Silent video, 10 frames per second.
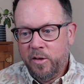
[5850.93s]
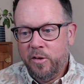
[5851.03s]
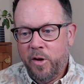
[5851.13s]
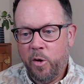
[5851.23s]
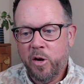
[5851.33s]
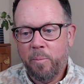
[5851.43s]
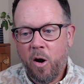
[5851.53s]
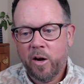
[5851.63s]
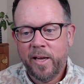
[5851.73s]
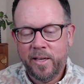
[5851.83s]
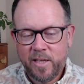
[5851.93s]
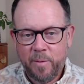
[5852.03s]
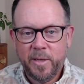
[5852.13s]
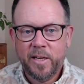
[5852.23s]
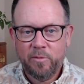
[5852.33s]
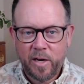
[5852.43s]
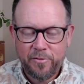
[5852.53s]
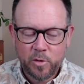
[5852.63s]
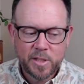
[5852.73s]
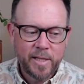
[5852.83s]
Know your mark incoming, get ready
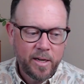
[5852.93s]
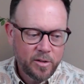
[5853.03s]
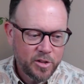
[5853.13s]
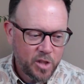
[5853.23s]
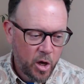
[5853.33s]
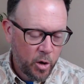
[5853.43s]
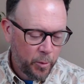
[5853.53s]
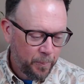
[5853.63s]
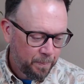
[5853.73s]
for a sale. So,